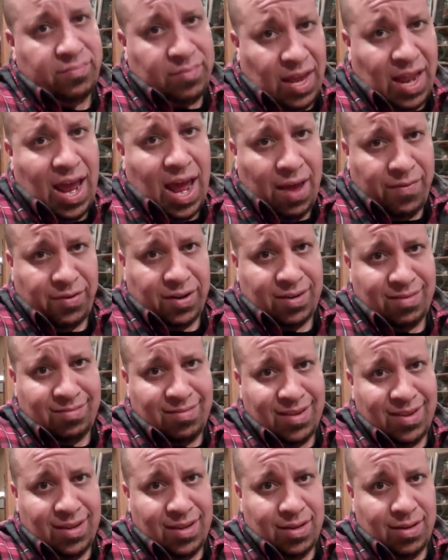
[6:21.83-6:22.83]
they have it.
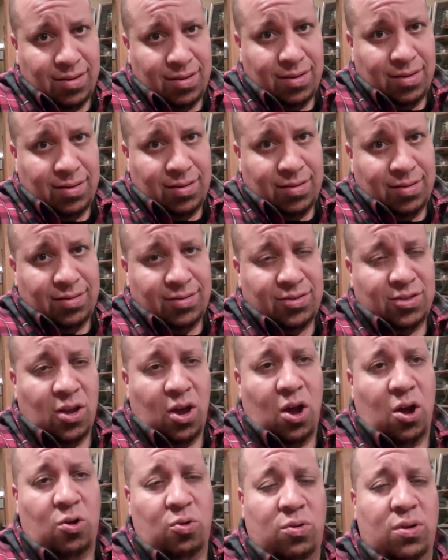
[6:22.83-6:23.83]

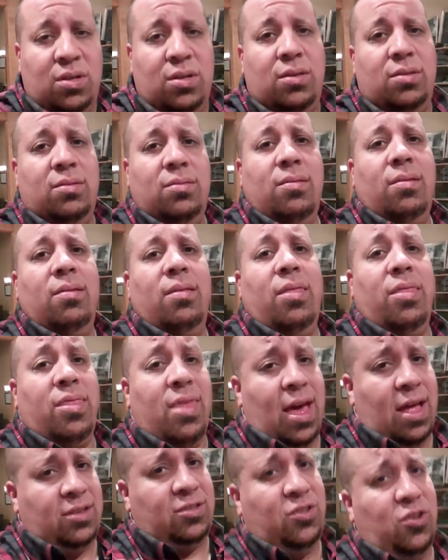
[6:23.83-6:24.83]
So,
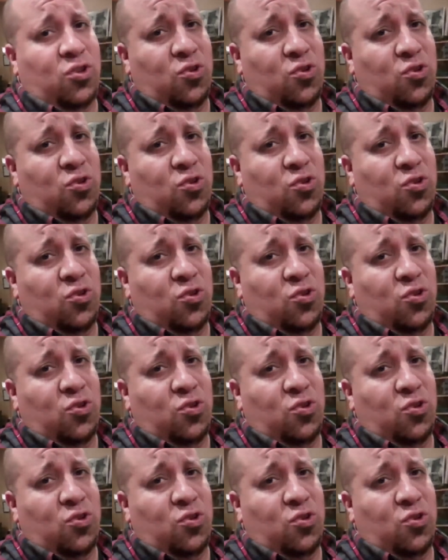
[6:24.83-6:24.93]
that's the